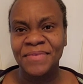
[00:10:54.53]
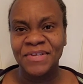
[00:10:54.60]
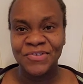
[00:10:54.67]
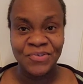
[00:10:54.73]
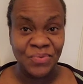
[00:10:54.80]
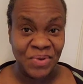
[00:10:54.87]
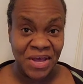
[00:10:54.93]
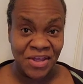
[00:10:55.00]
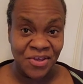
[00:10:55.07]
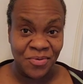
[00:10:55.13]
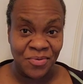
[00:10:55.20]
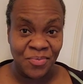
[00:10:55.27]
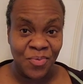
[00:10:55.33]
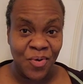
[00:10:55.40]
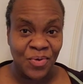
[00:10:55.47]
so that
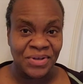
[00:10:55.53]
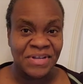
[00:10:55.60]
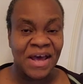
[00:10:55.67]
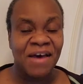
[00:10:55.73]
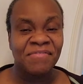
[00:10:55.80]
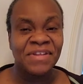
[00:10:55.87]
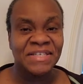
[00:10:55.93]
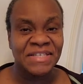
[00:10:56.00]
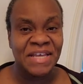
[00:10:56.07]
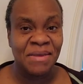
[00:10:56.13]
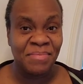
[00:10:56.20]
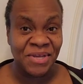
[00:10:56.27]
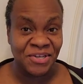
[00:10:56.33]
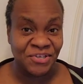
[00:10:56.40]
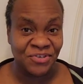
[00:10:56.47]
you won't have the
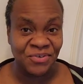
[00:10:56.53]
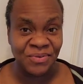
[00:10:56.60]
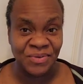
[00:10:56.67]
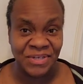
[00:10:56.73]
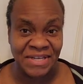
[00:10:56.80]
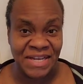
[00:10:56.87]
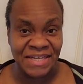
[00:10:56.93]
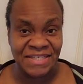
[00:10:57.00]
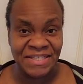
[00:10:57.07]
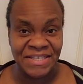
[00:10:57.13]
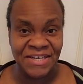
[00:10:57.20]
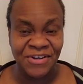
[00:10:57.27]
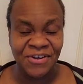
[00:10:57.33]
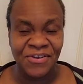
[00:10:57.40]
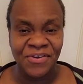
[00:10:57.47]
same issue next
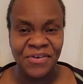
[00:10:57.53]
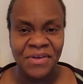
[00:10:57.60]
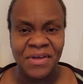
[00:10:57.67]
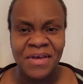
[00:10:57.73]
year?